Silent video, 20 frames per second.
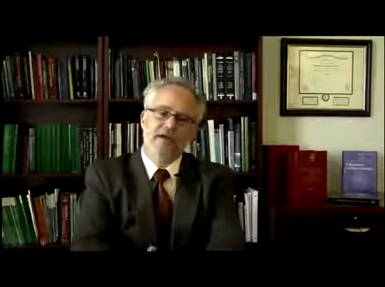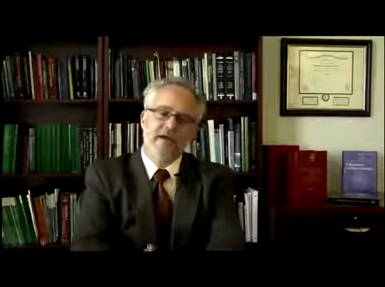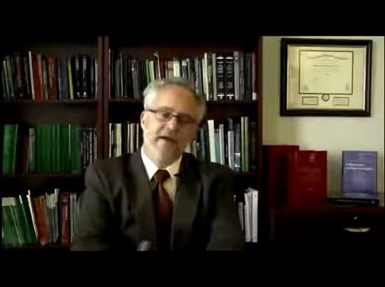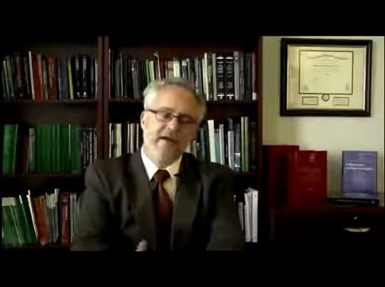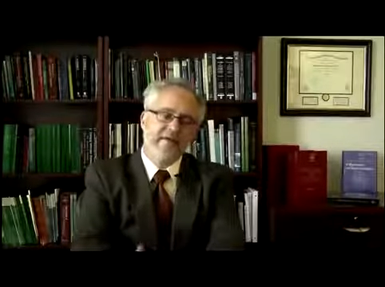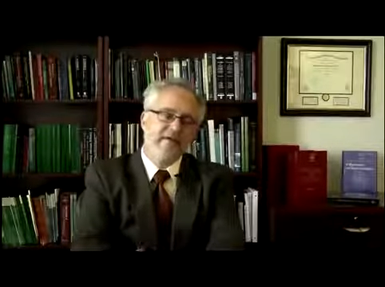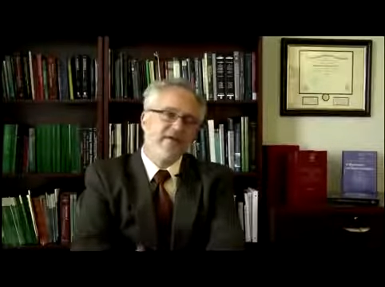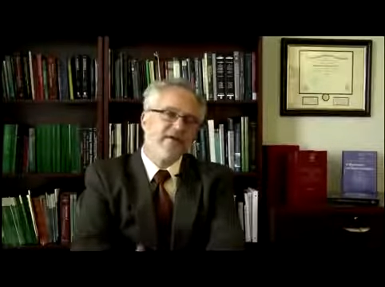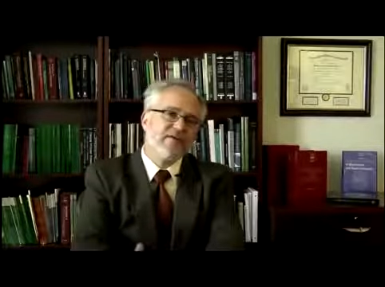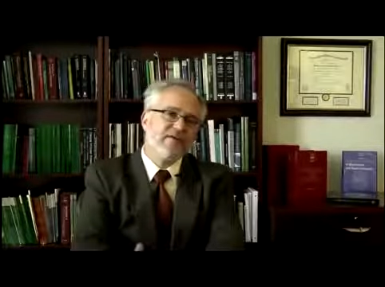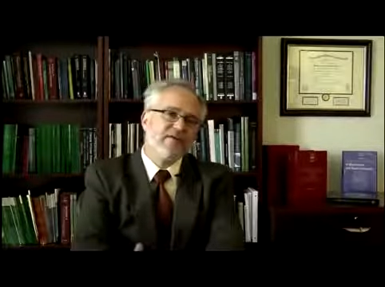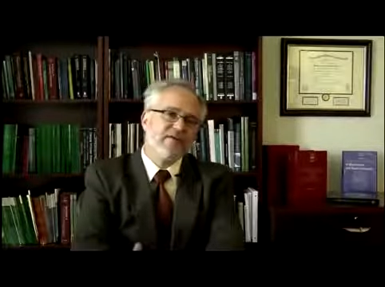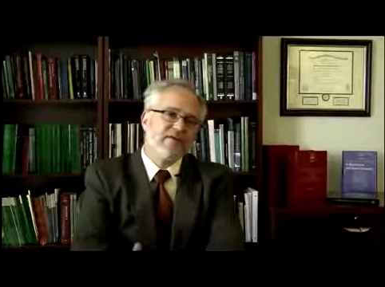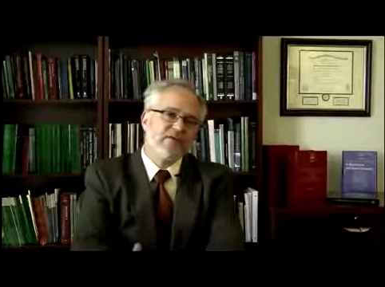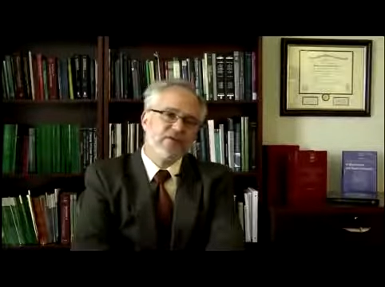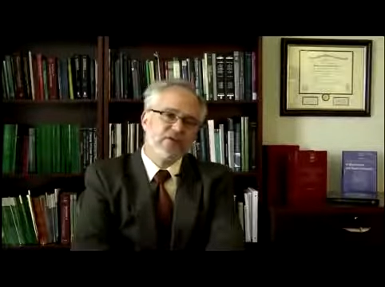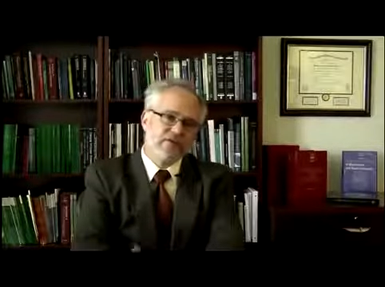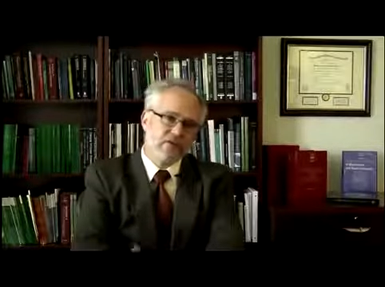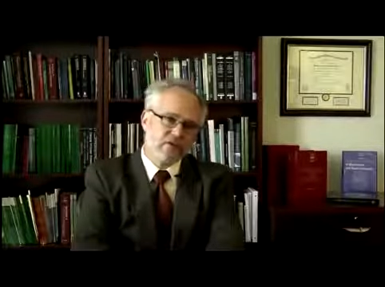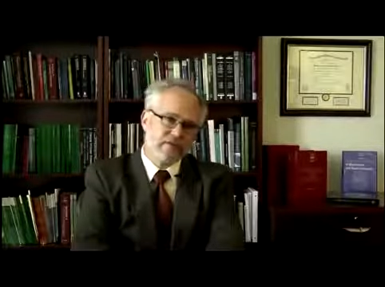areas
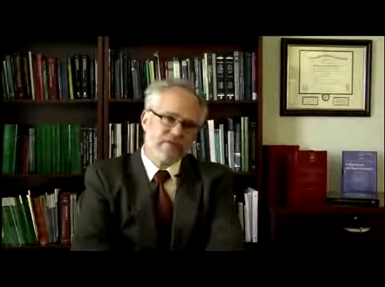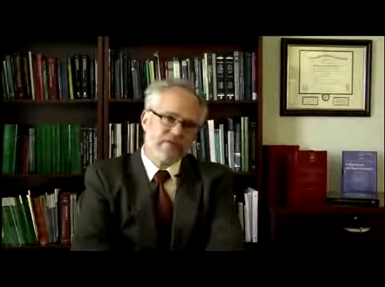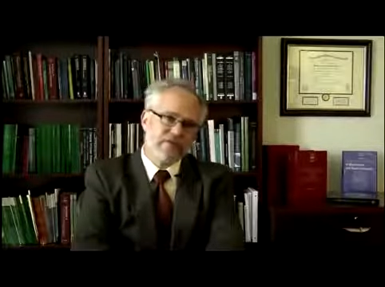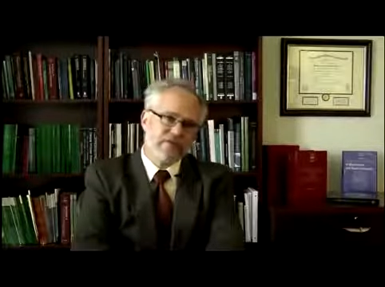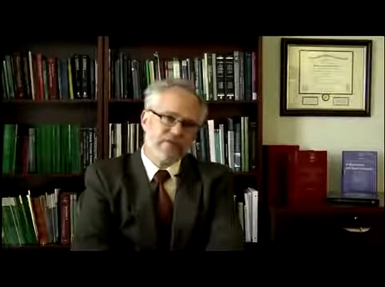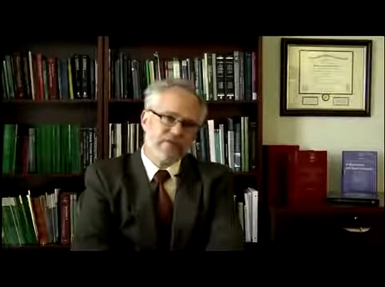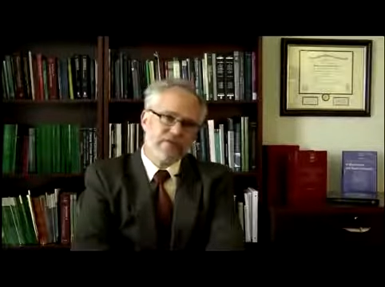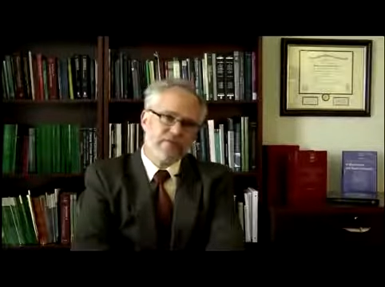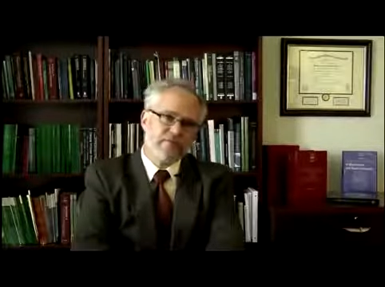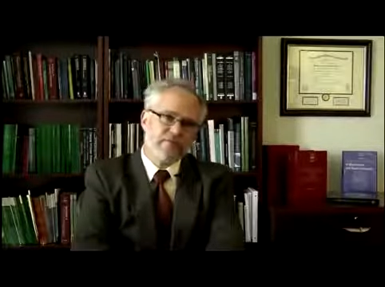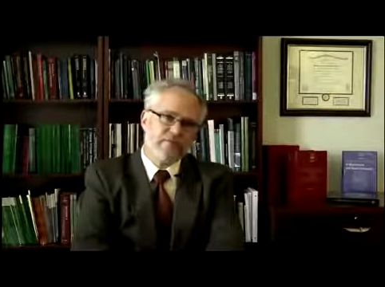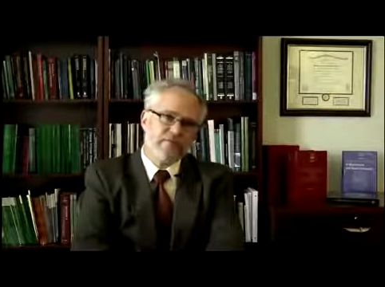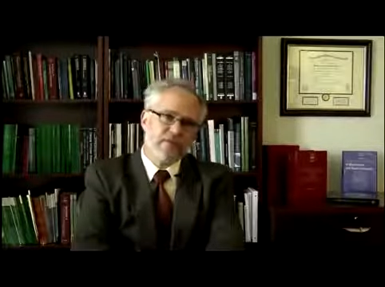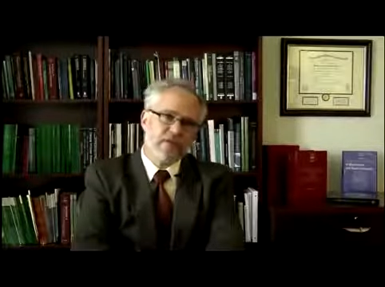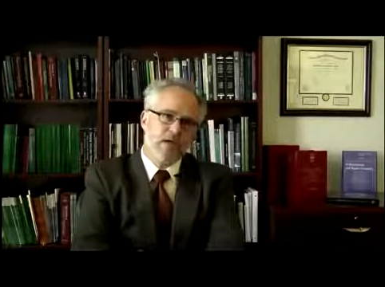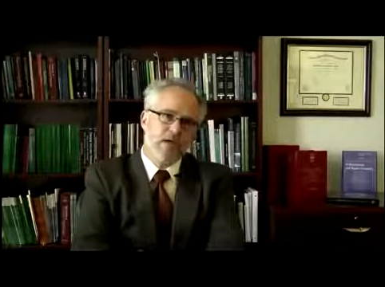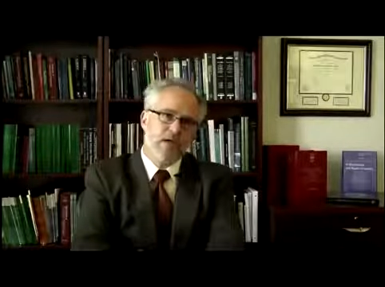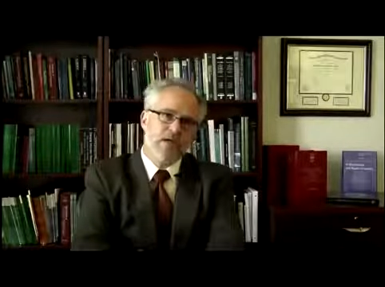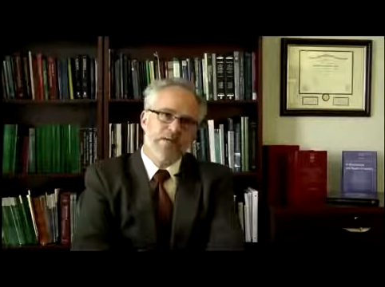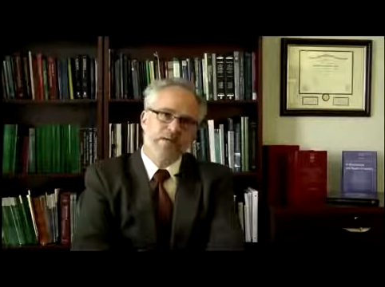of the nervous system
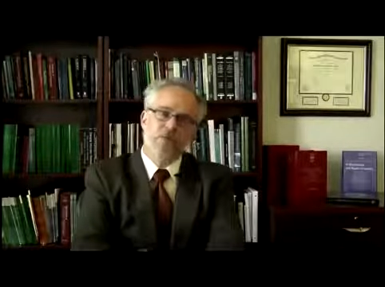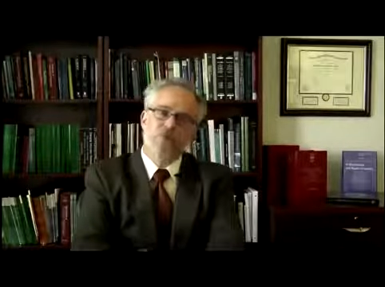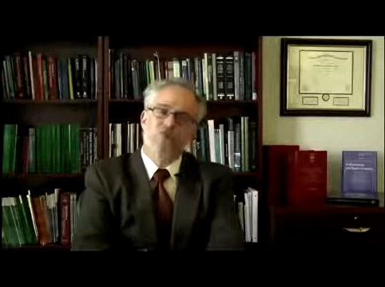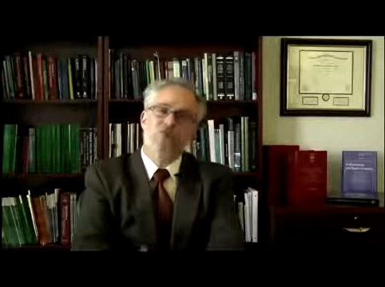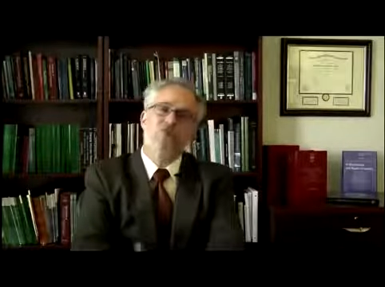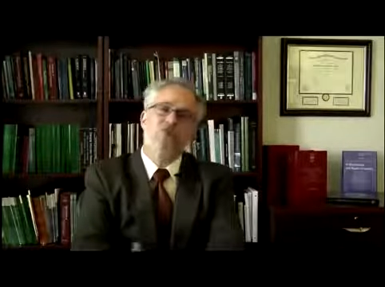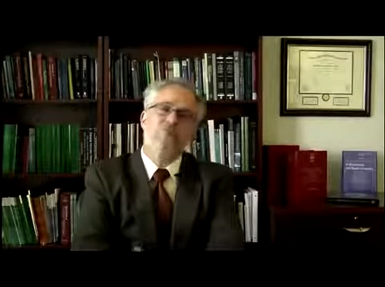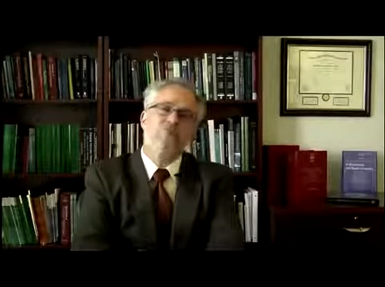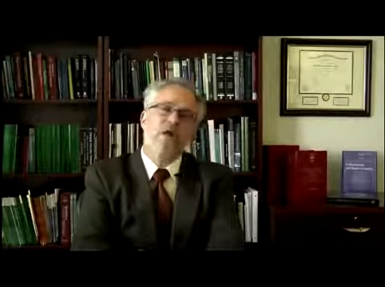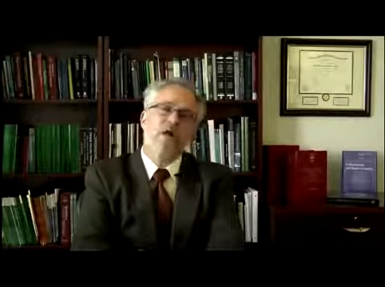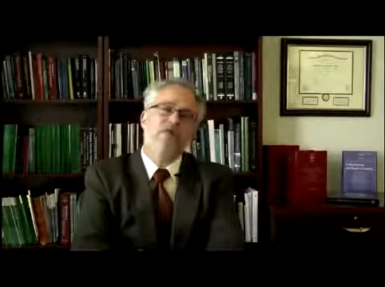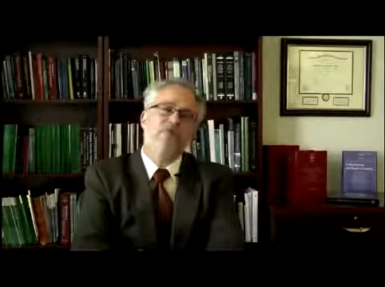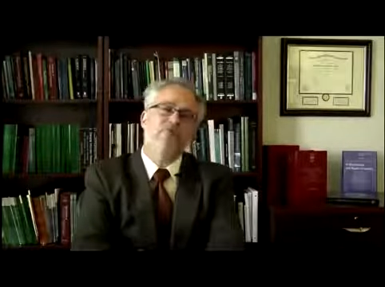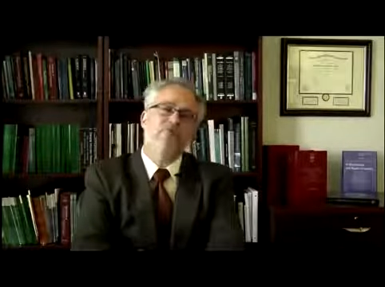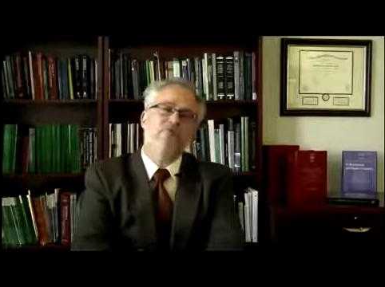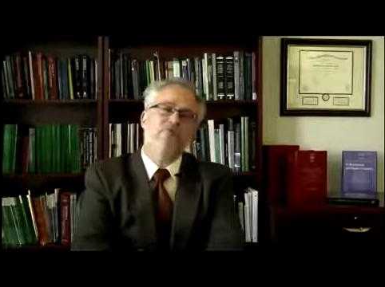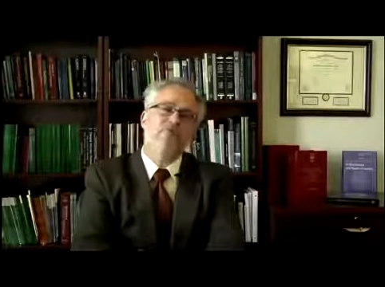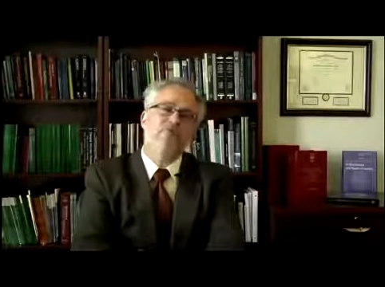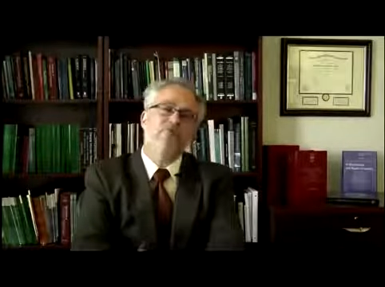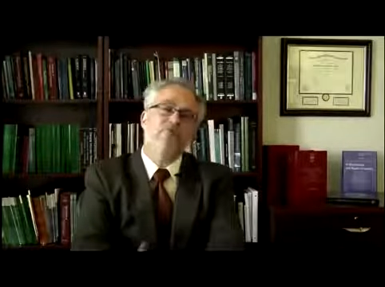that are
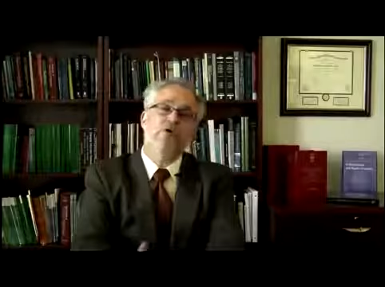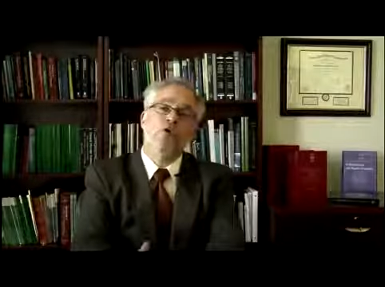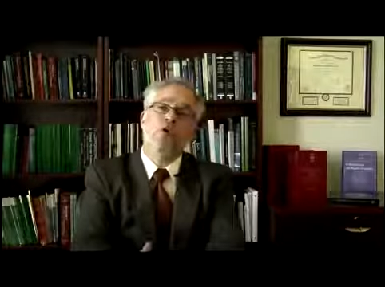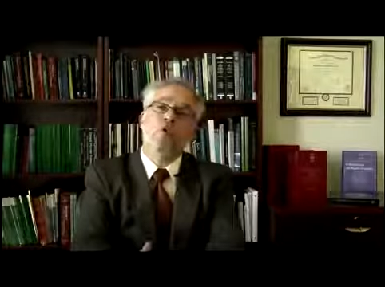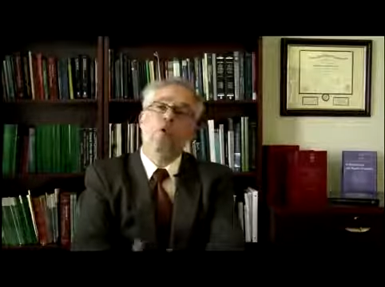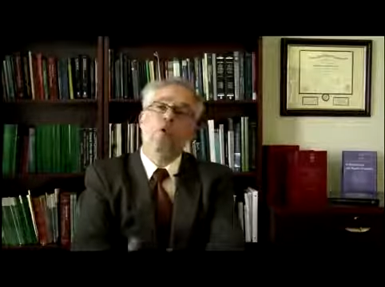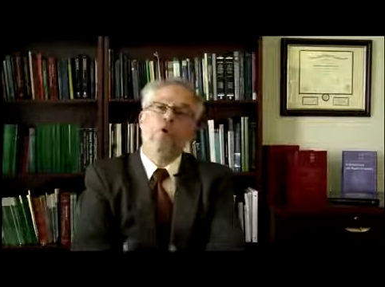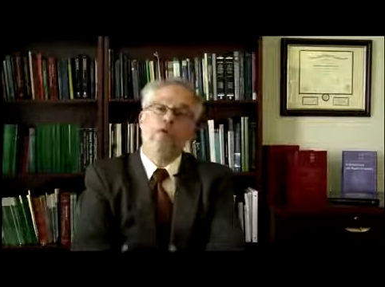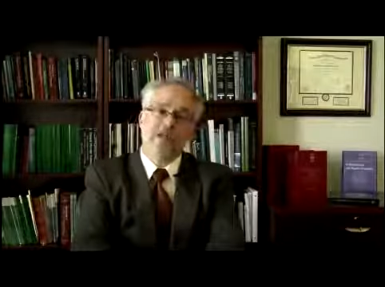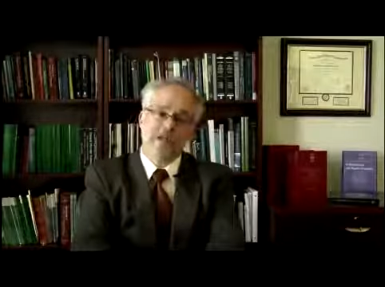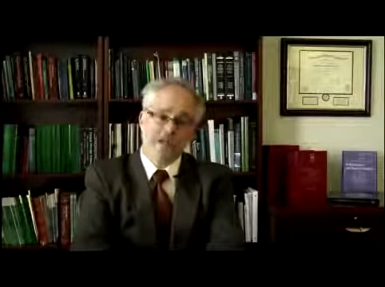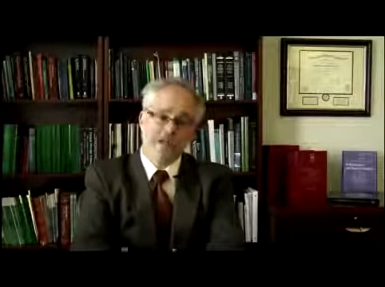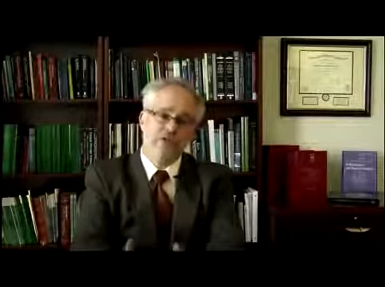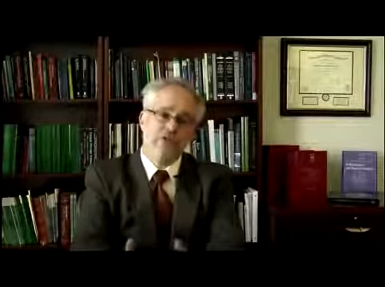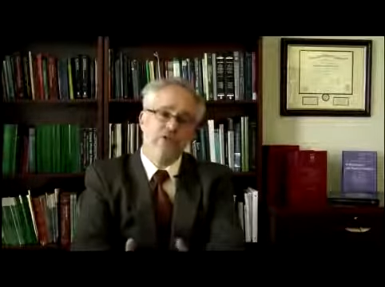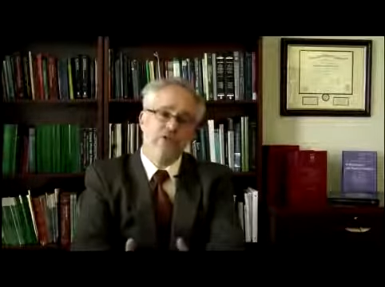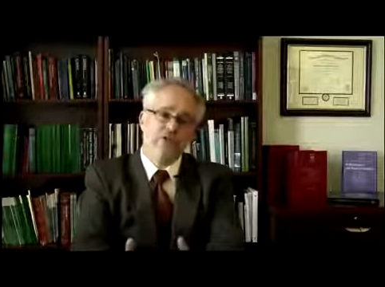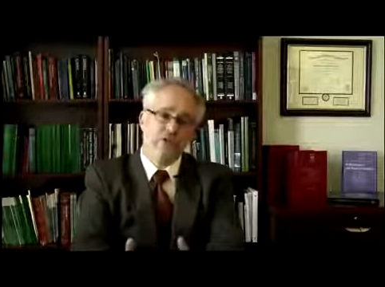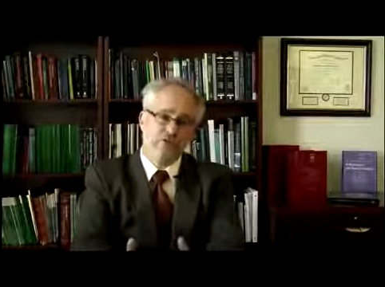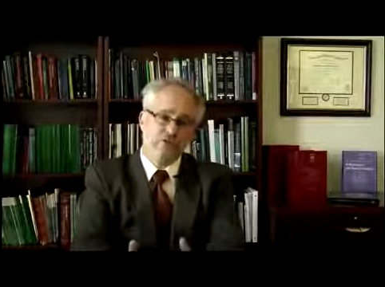responsible for the
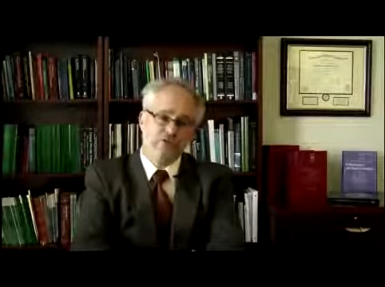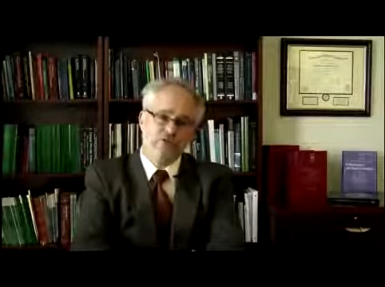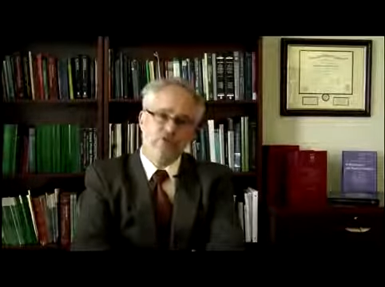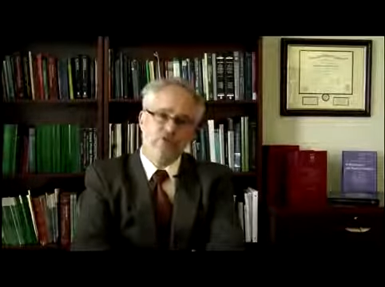coordination of